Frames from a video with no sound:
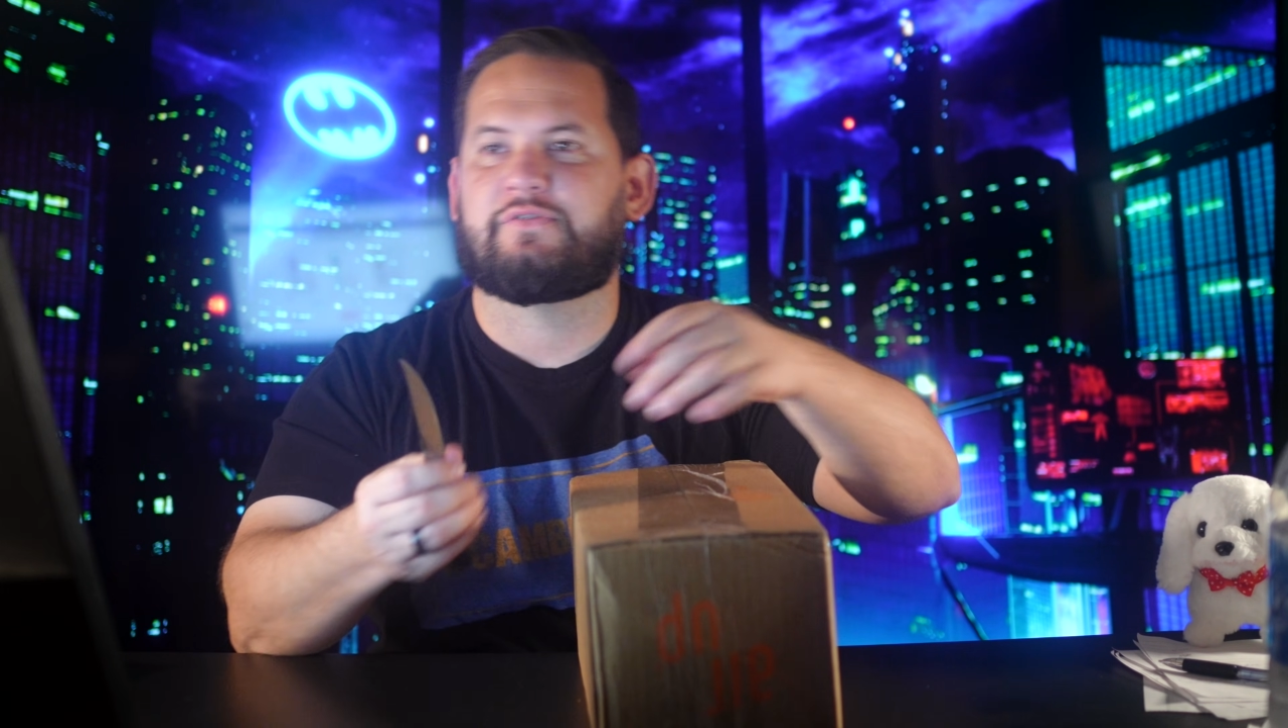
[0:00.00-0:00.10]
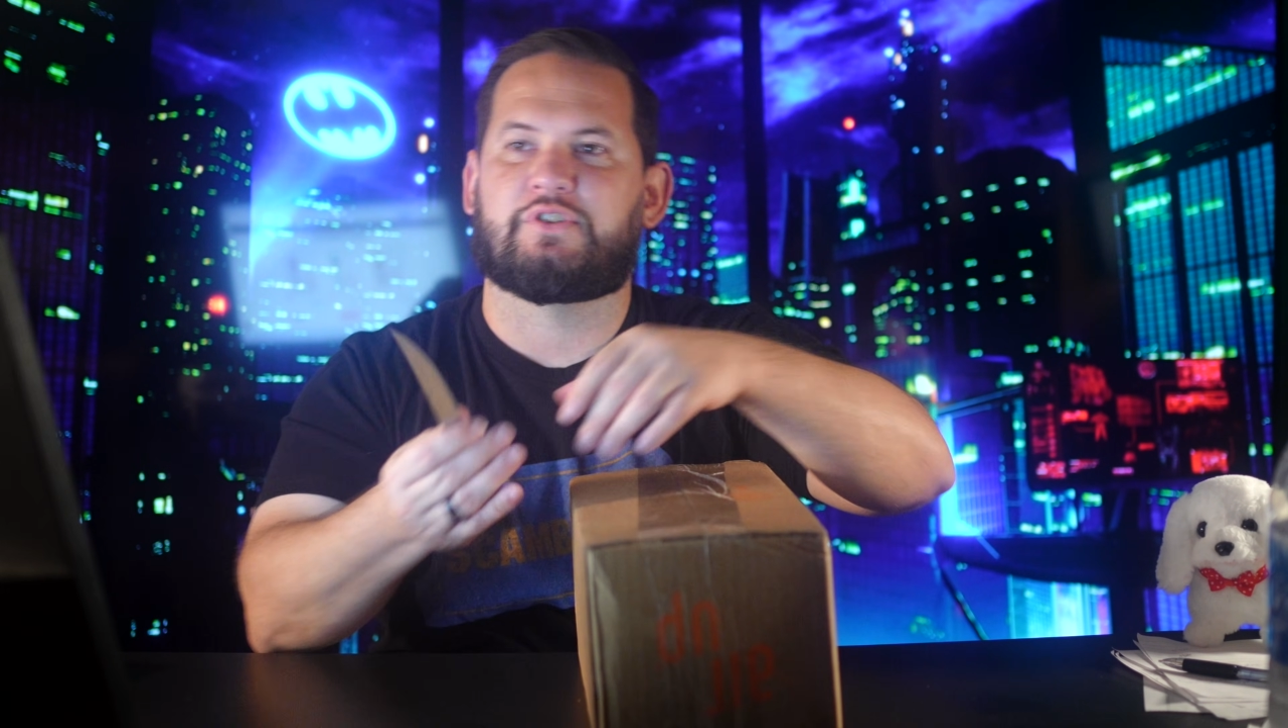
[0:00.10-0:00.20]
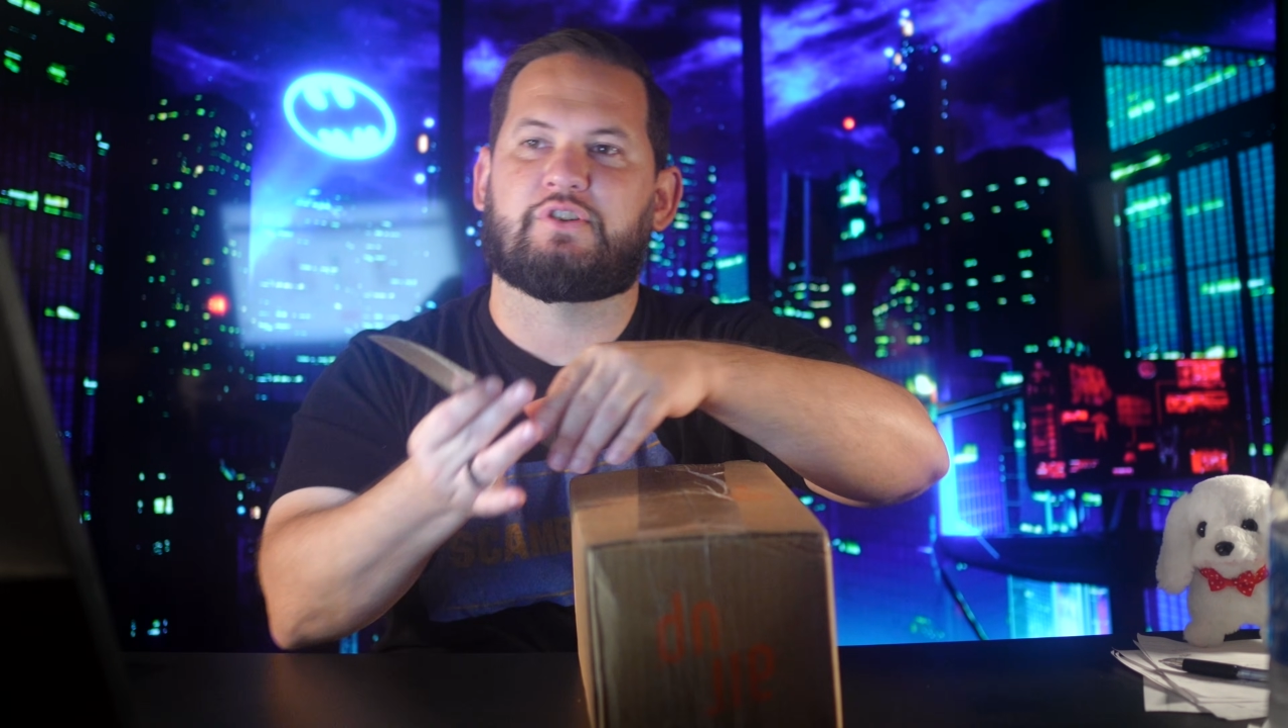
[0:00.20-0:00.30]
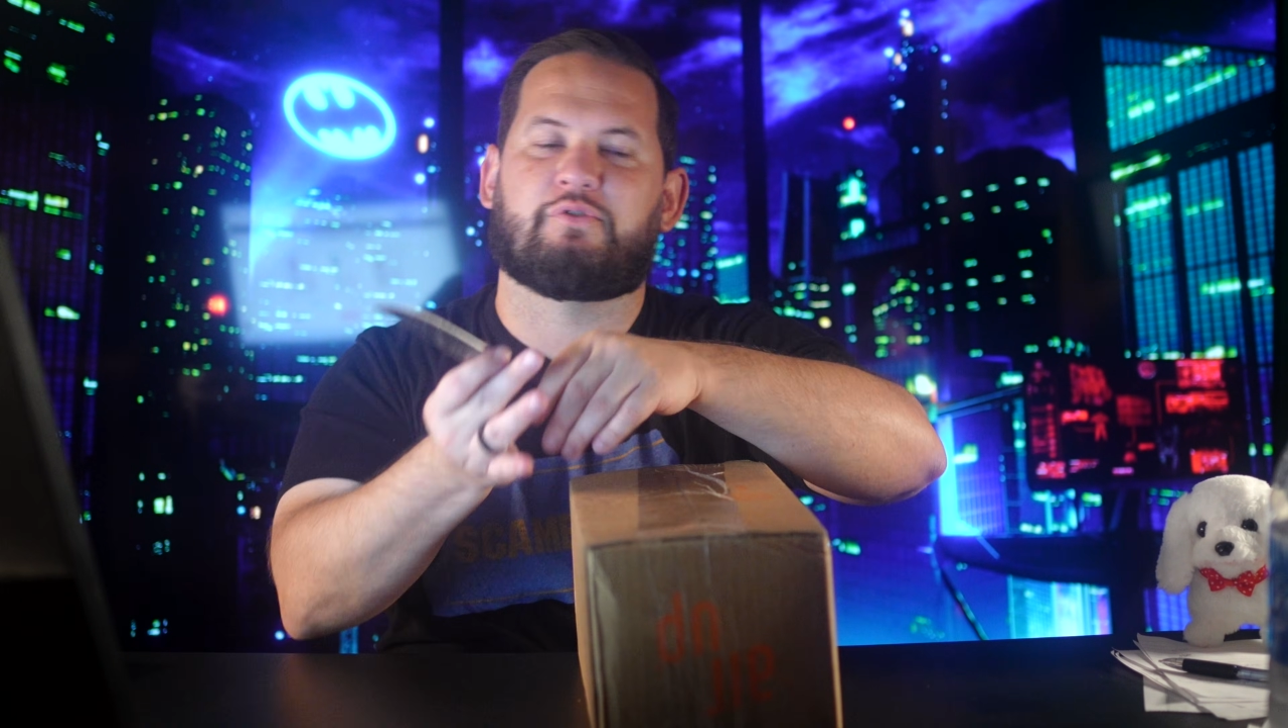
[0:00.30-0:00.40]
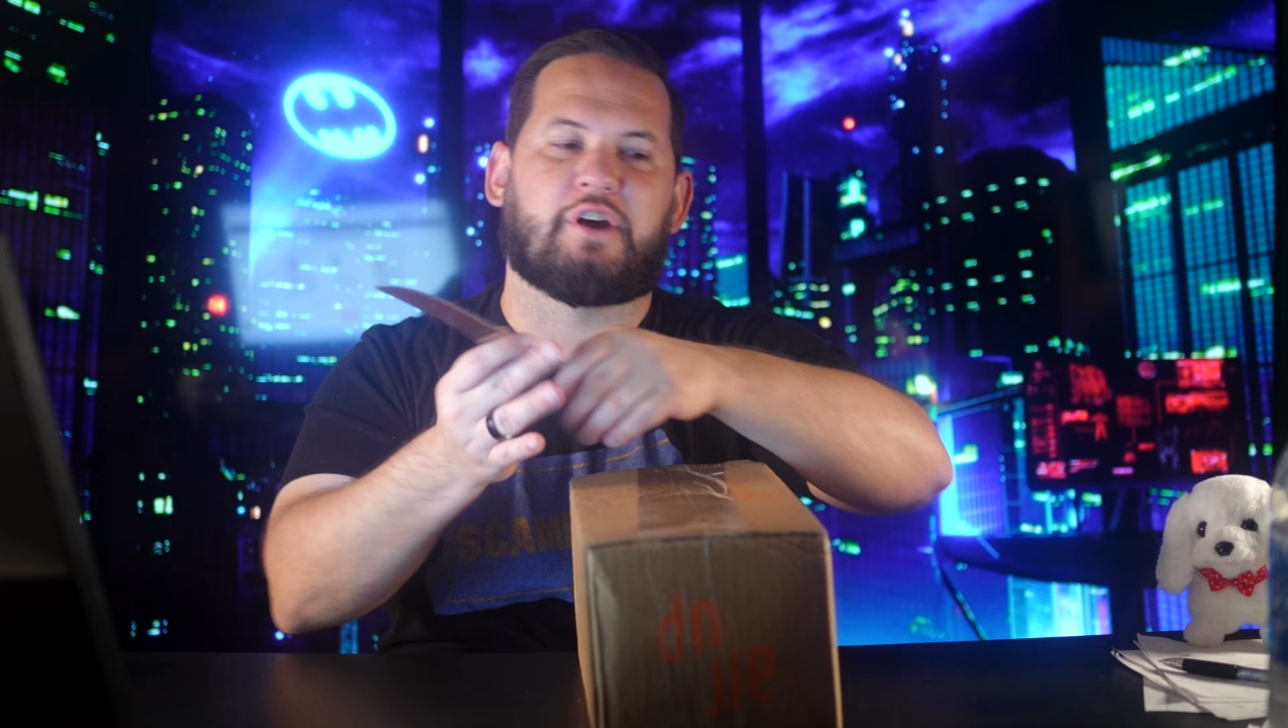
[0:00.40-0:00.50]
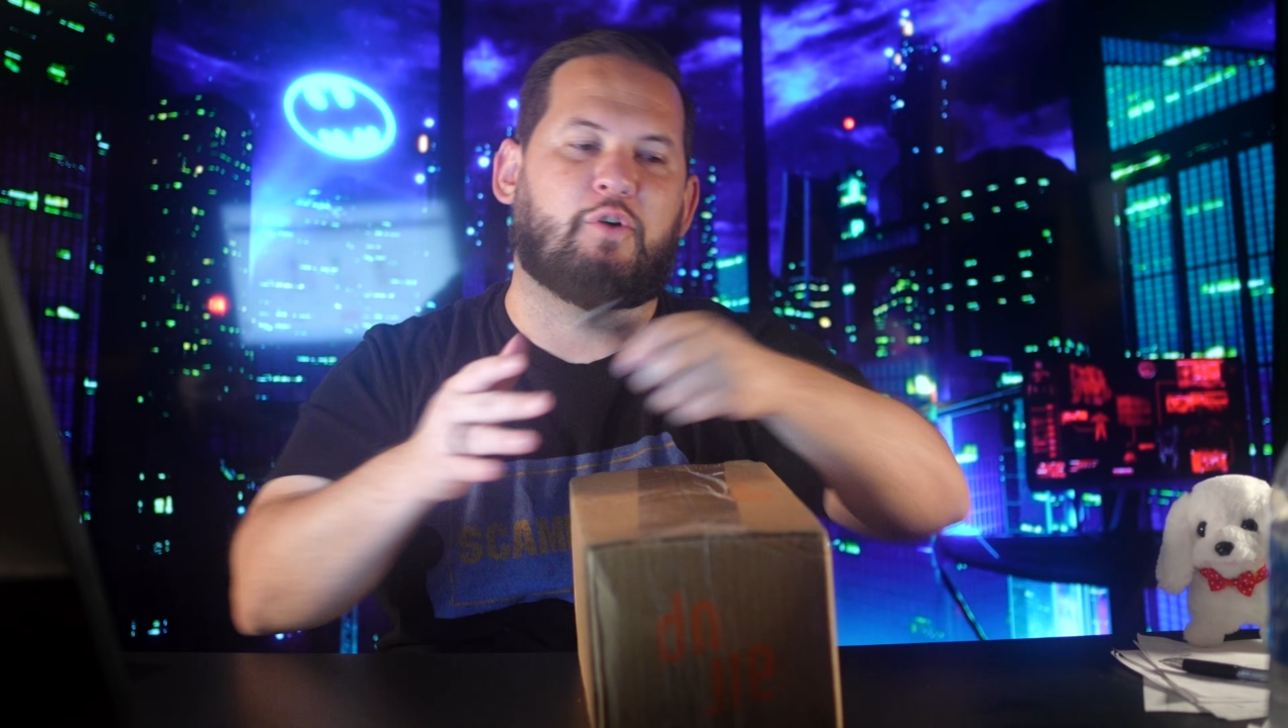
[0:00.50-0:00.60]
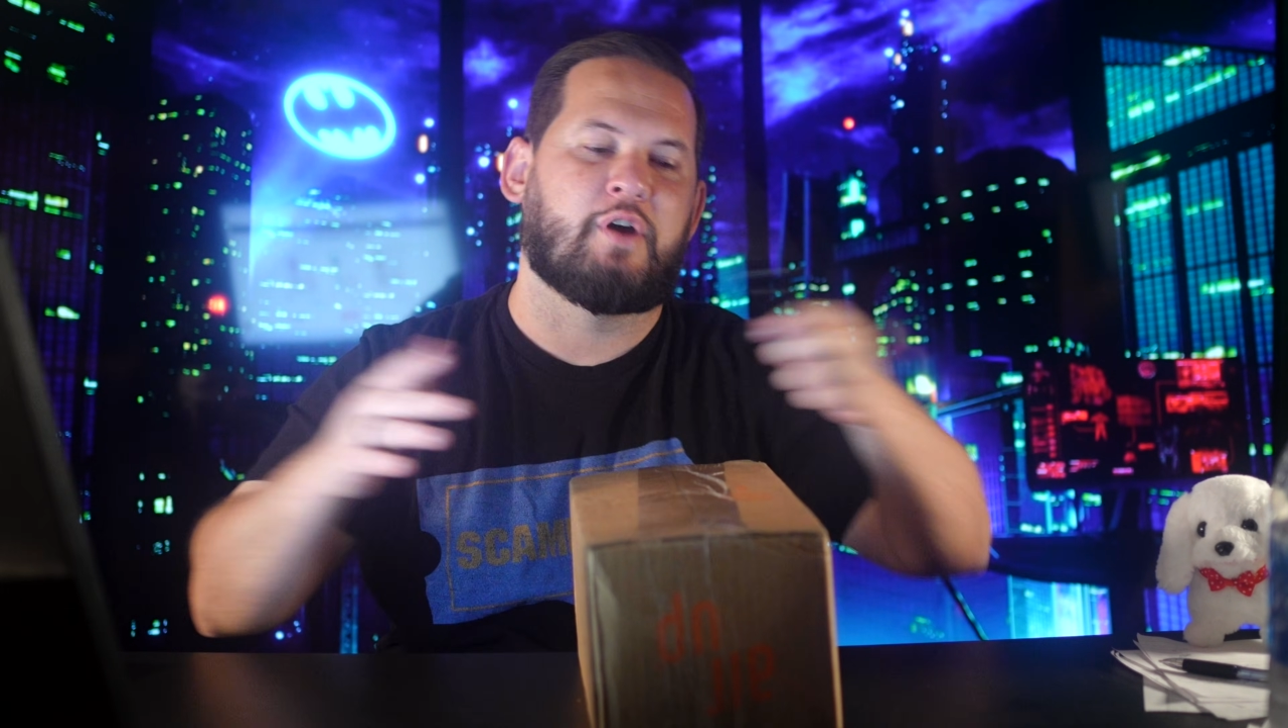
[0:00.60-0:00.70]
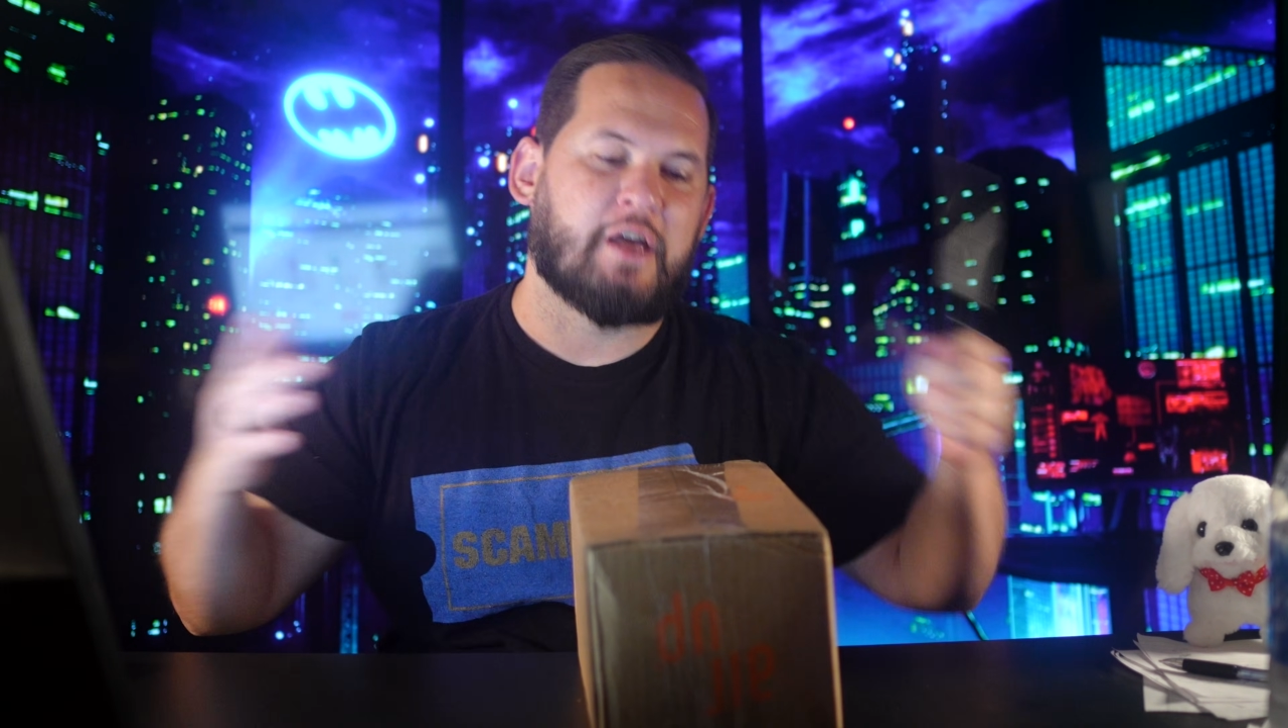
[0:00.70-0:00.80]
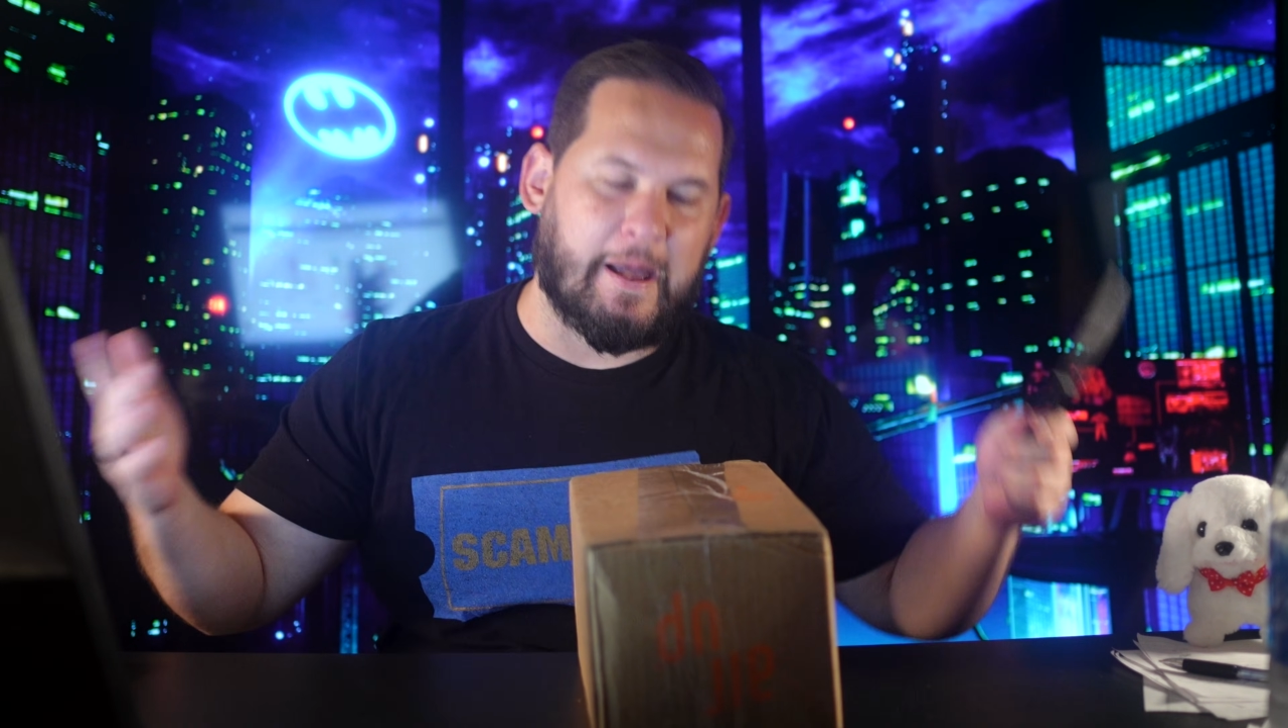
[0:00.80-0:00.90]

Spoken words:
if you don't know,